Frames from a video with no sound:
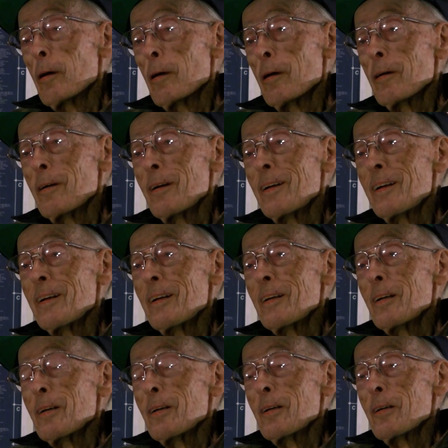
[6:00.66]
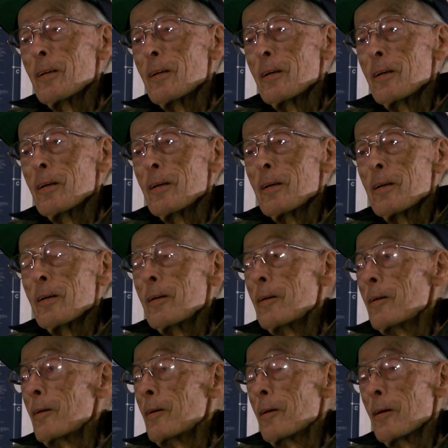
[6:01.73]
That's okay, yeah. So
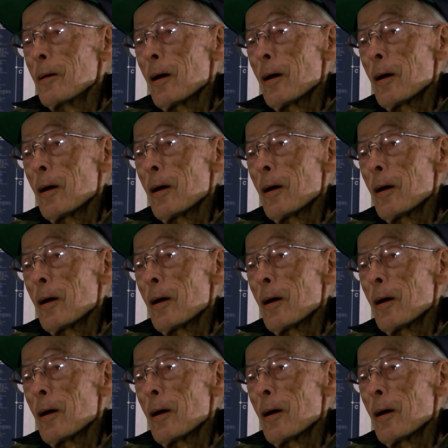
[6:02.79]
just pretend I